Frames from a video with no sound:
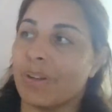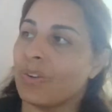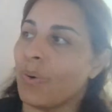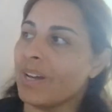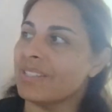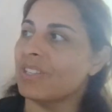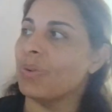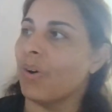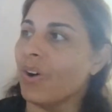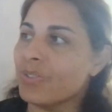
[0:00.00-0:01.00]
in Kwanzaa, you
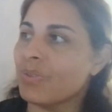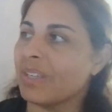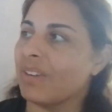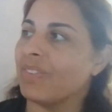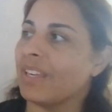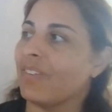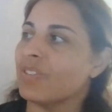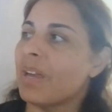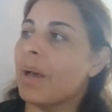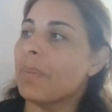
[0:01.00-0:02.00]
also give gifts,
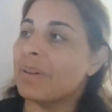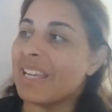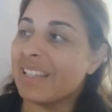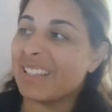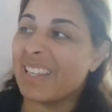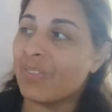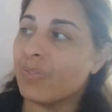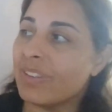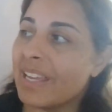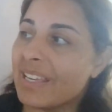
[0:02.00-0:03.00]
but they
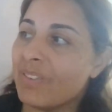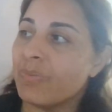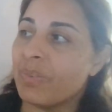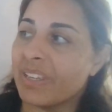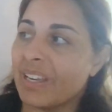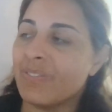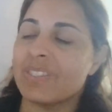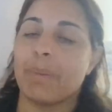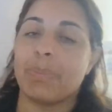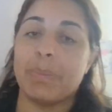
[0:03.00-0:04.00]
give gifts
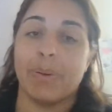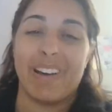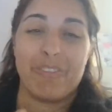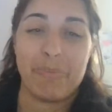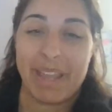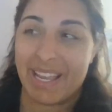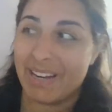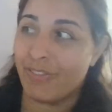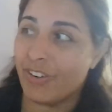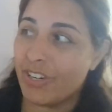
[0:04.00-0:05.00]
that people have made
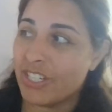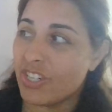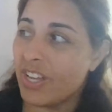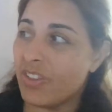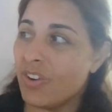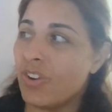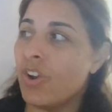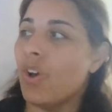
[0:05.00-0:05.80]
for each other,